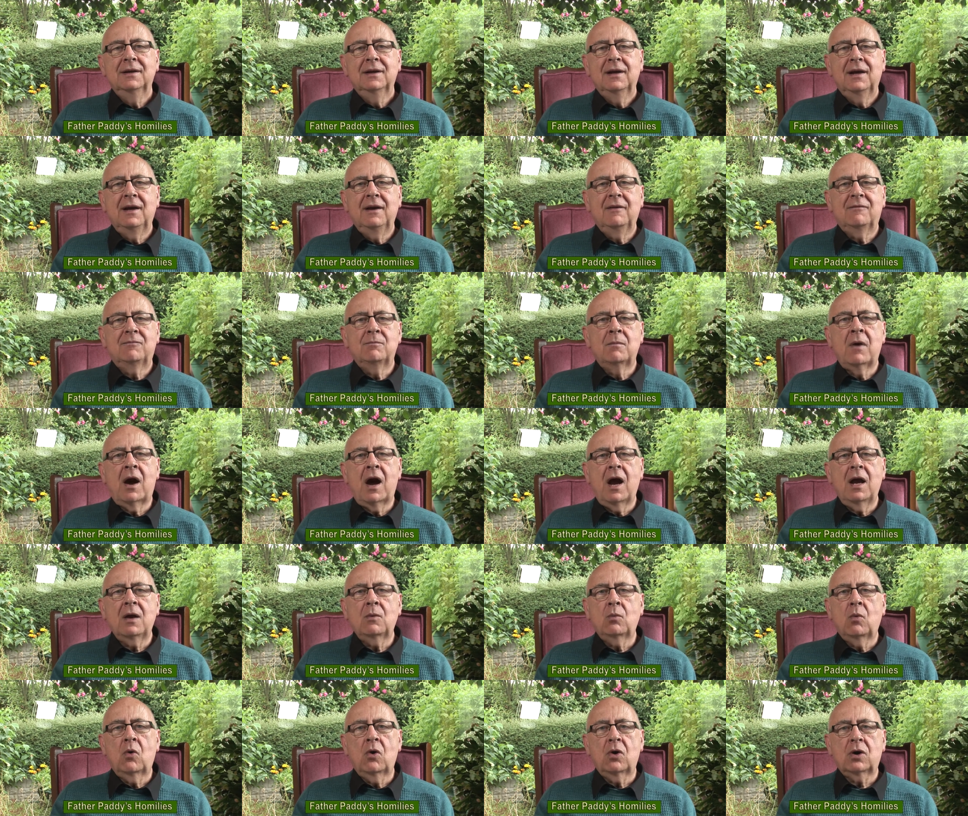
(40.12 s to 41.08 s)
If
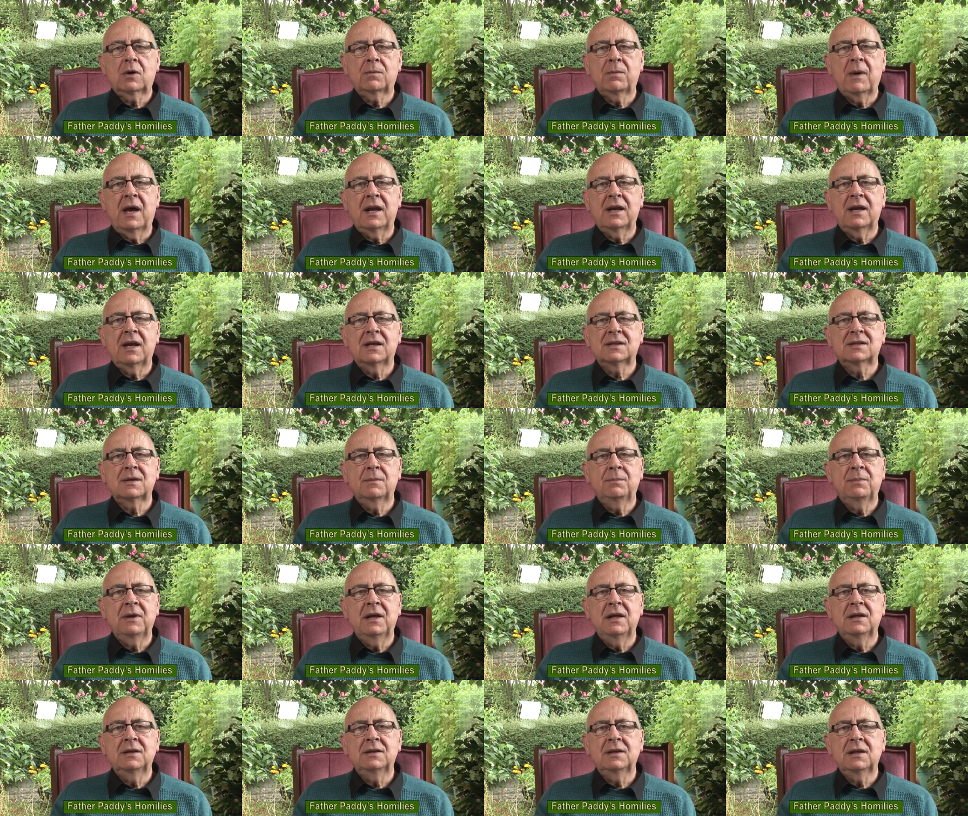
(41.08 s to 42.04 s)
my workman has a
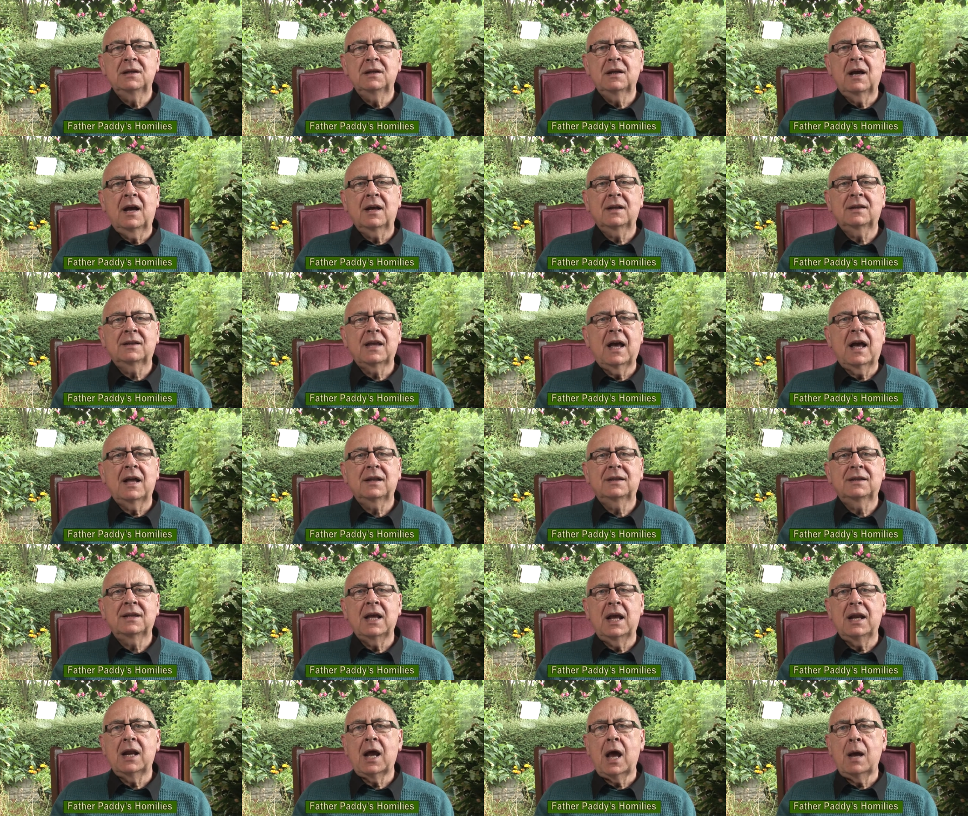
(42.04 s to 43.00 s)
building like
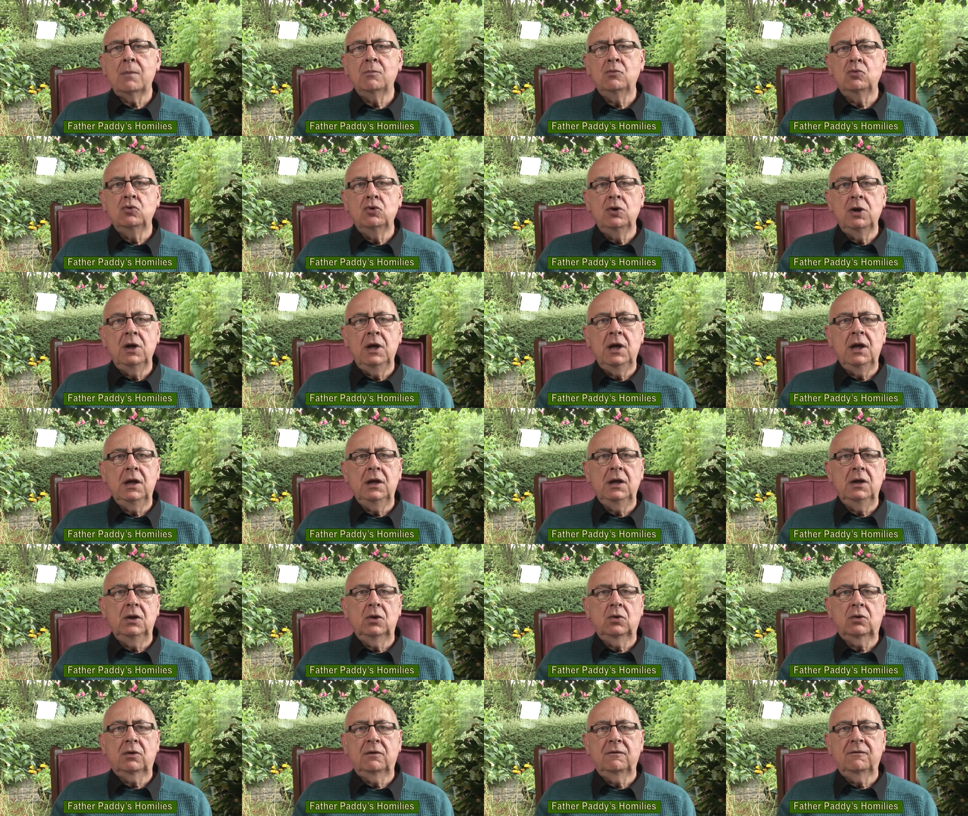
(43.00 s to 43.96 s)
that, then I'm
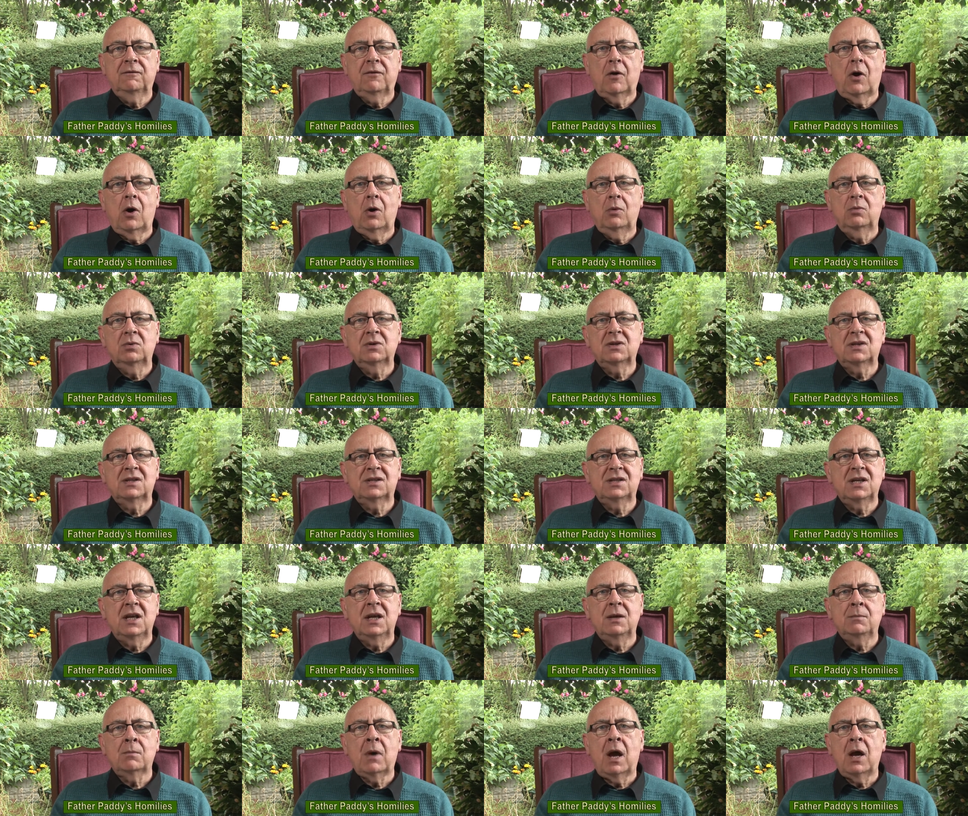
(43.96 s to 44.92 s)
really looking forward to
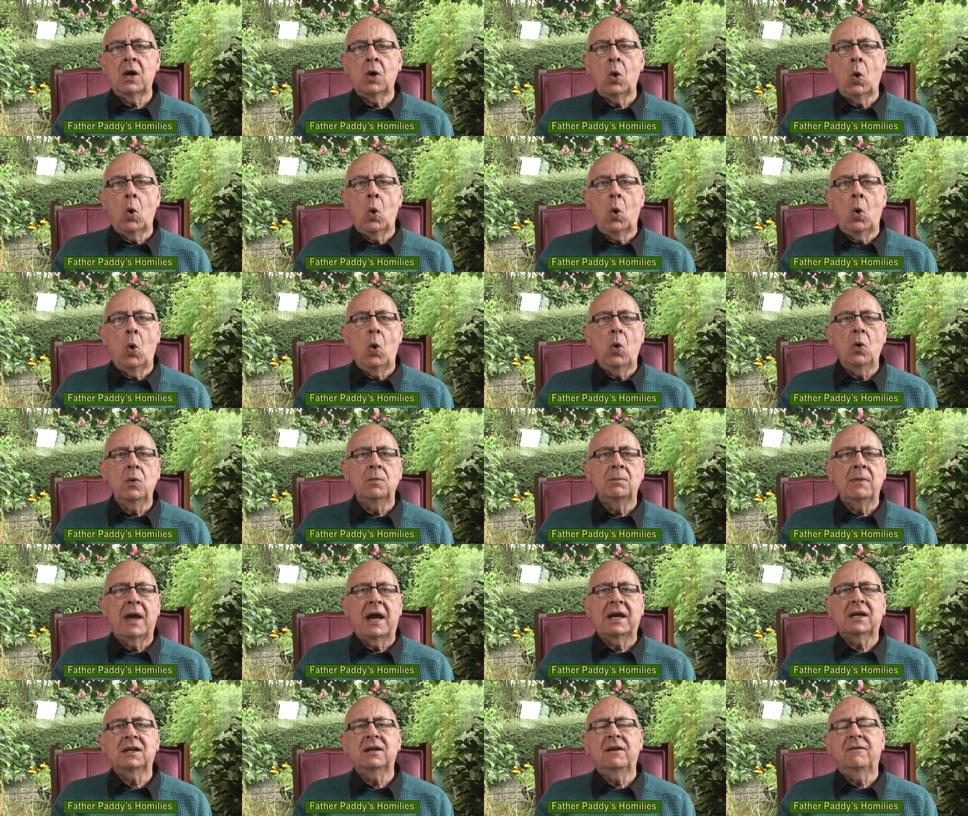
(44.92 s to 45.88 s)
seeing my own
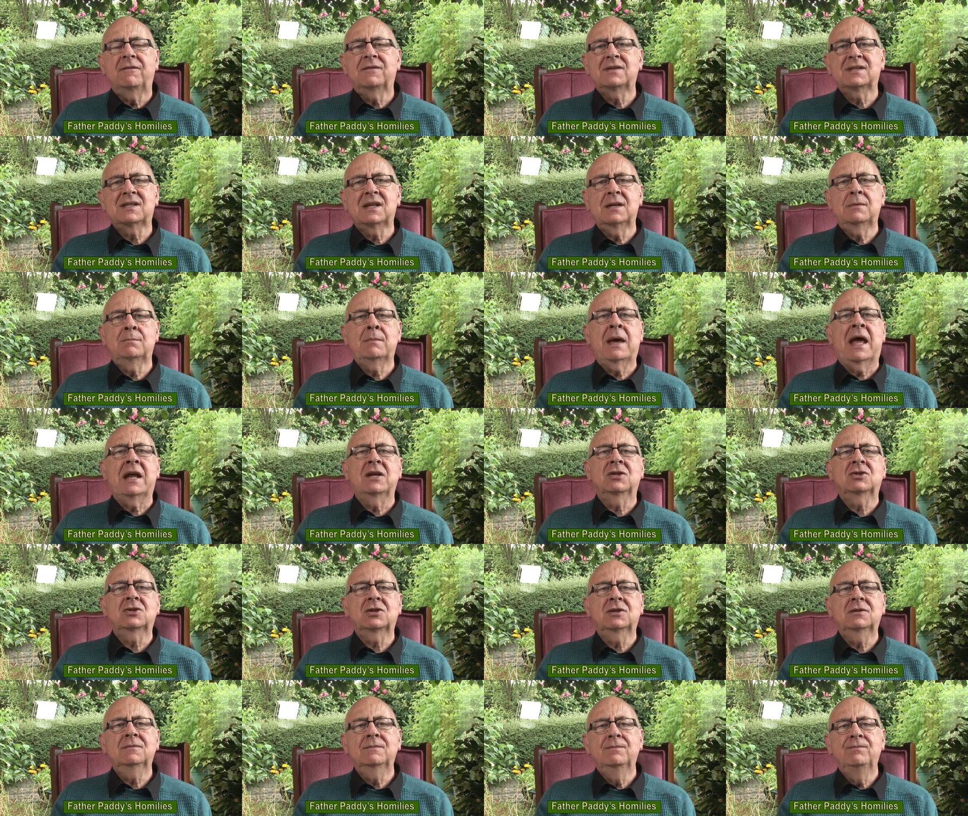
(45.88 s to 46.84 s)
magnificent
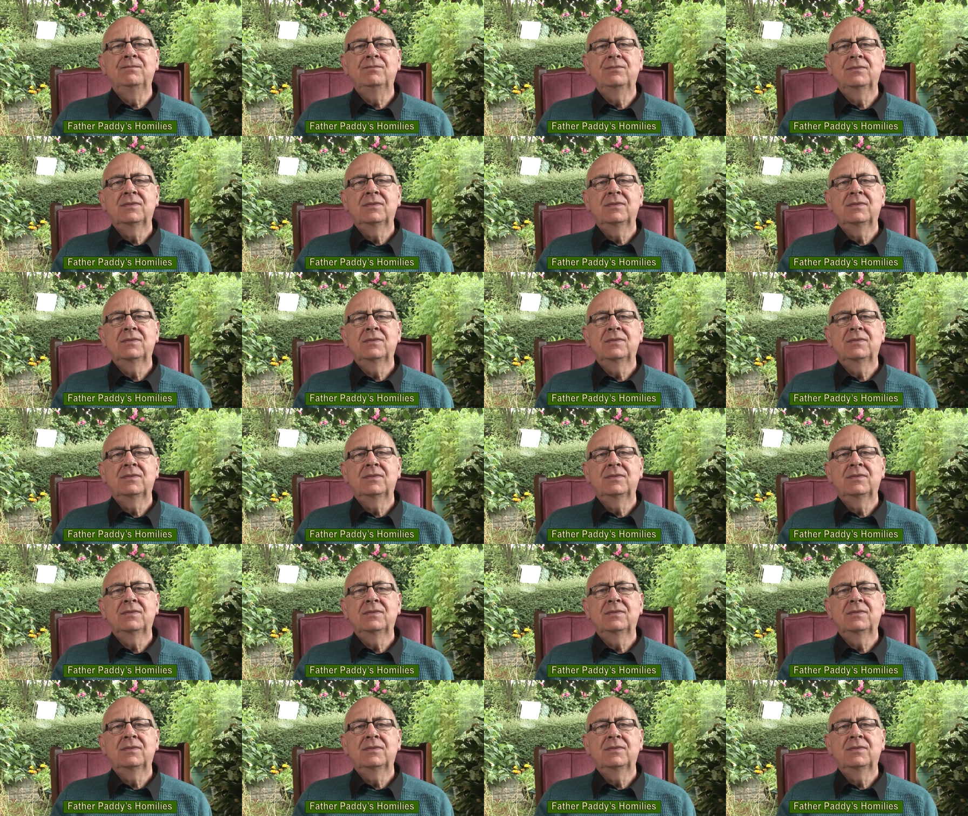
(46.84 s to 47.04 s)
mansion.